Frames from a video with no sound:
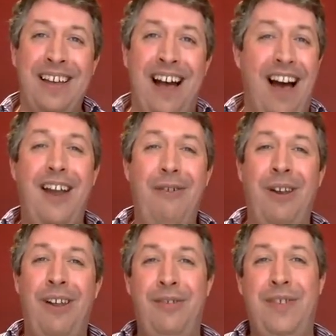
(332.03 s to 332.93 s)
I know
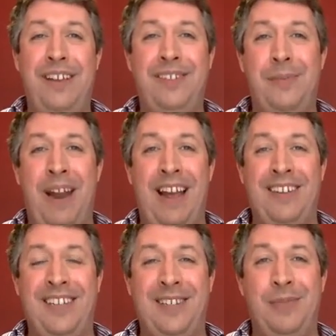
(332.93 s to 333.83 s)
a lot of things about
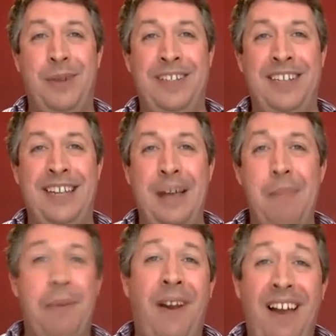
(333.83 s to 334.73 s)
accessibility,
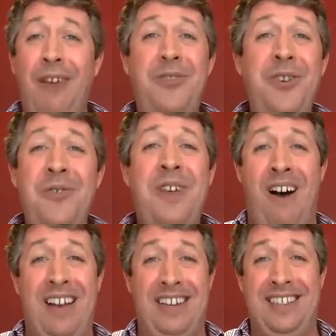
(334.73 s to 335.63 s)
but I know you
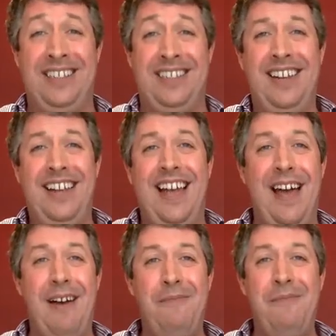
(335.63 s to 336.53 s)
guys.
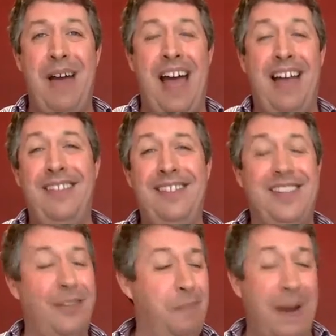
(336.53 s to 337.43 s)
And
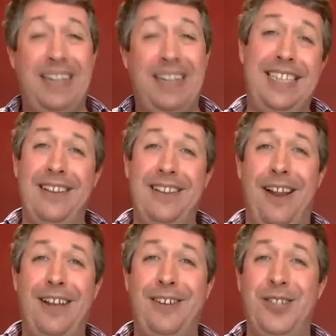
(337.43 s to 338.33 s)
so the best thing
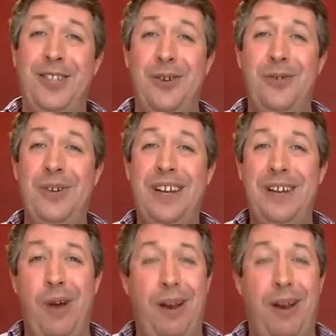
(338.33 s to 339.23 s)
that I could do
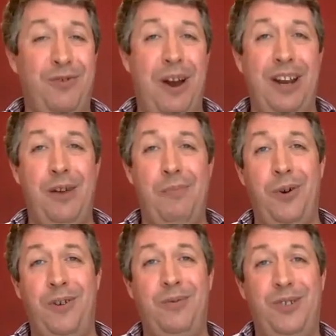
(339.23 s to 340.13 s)
when I was writing a
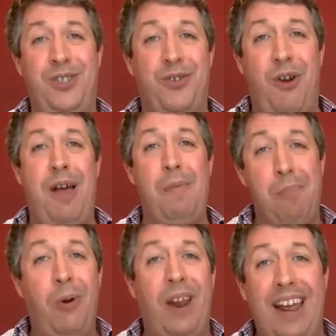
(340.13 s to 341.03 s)
book was to try
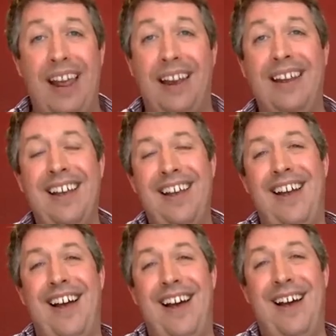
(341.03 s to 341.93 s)
and pull in
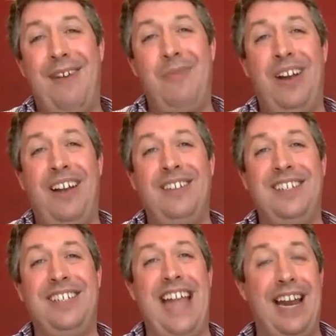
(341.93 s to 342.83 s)
an
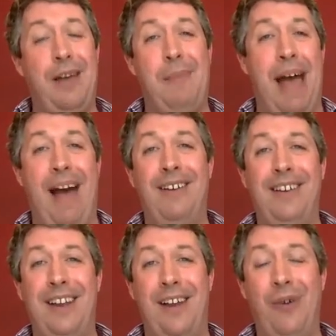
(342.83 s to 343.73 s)
understanding about,
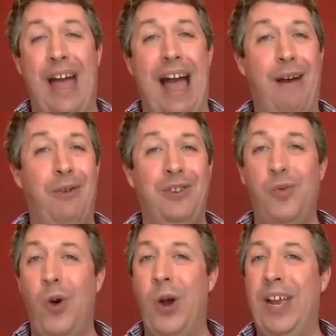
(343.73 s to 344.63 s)
you know, how
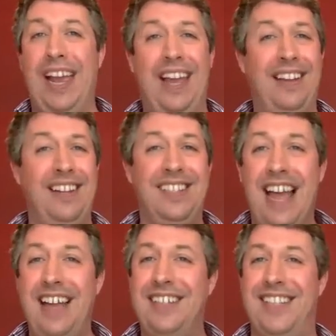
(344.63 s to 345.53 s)
it's working in the
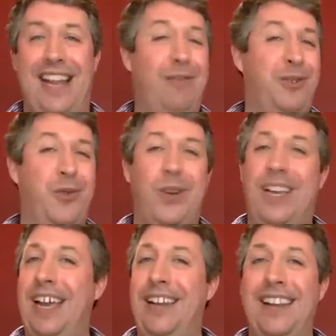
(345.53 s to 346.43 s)
States and how it's
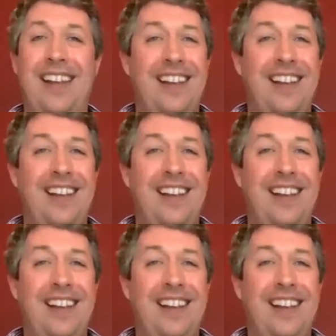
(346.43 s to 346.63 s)
working in